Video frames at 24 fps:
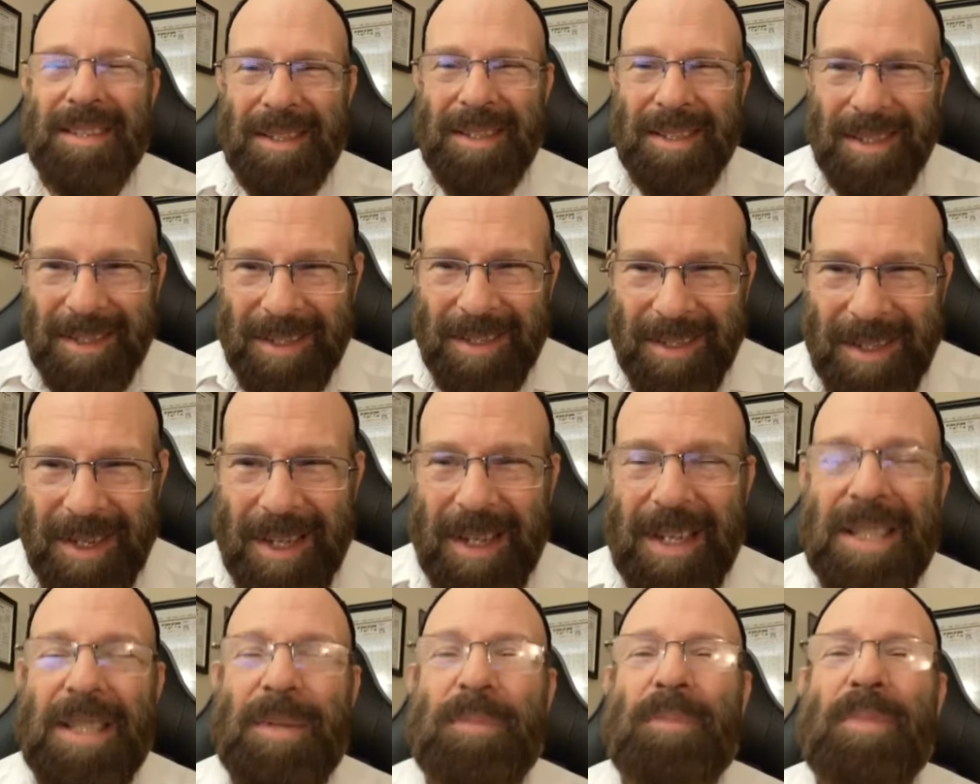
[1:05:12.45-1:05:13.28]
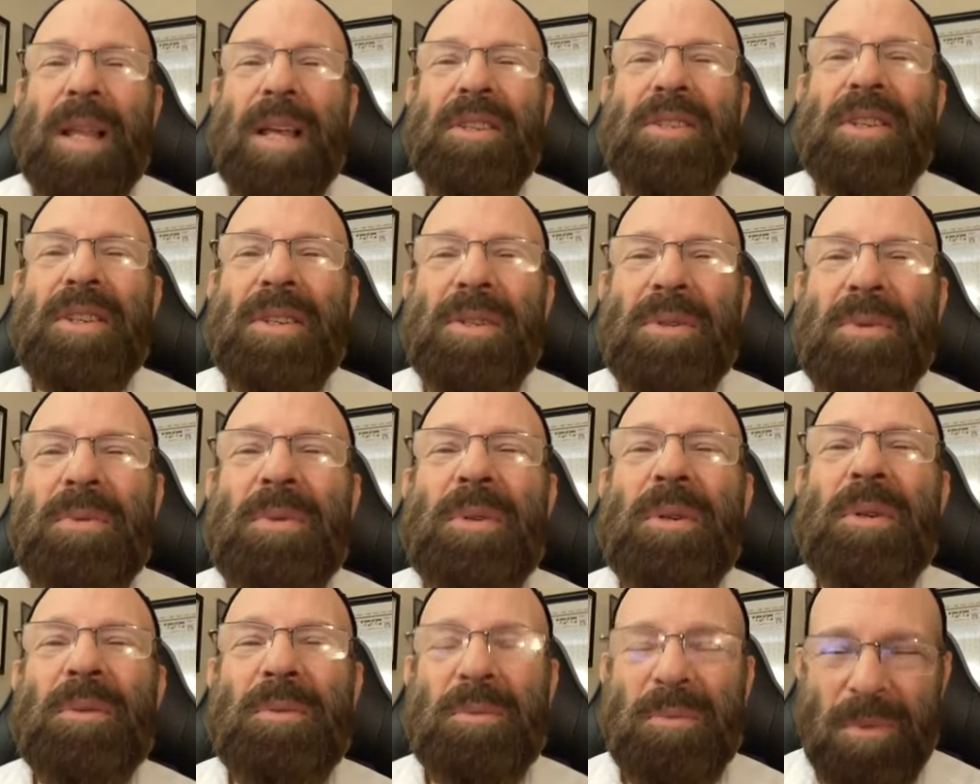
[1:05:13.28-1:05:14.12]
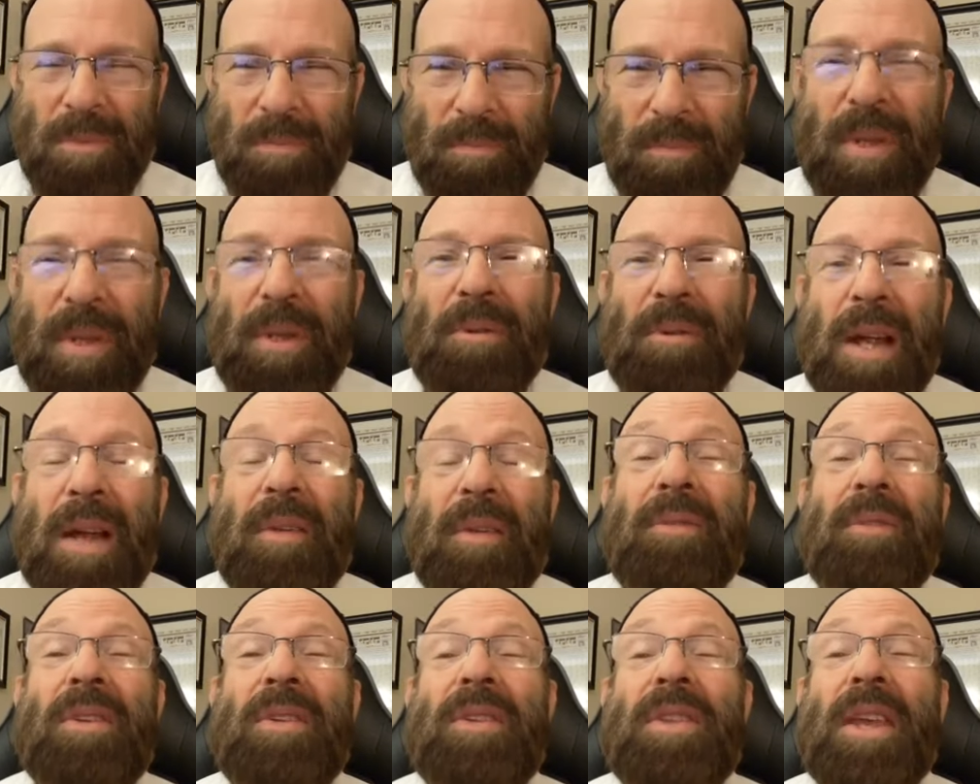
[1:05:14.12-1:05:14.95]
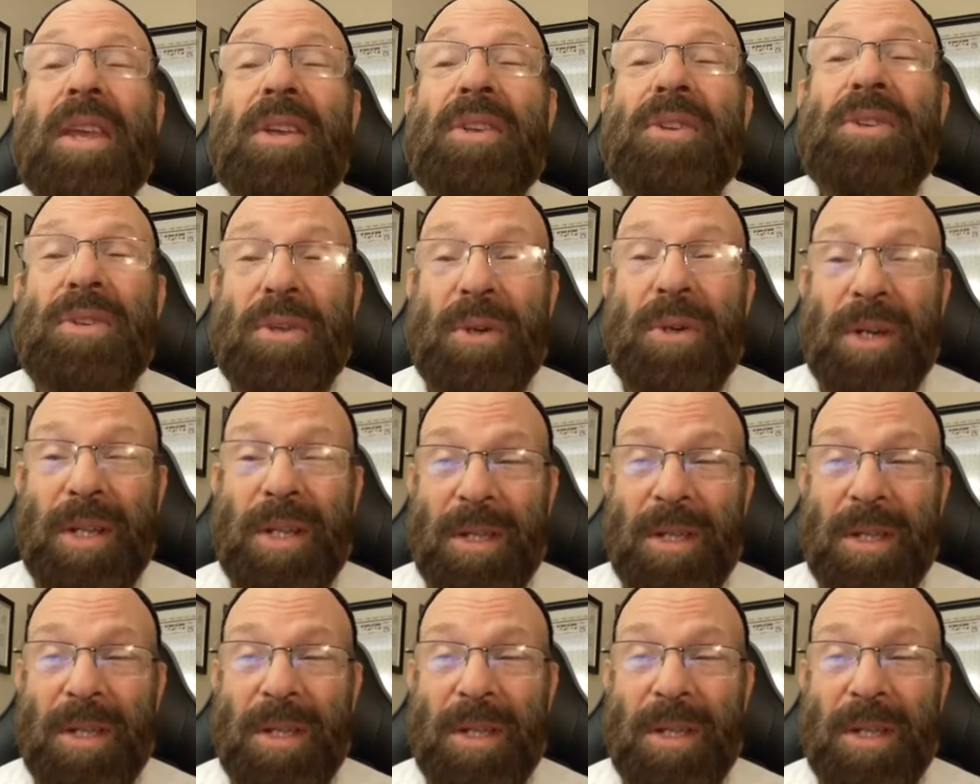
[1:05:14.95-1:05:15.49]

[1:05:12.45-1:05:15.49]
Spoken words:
God's blessings will be around for the next 30.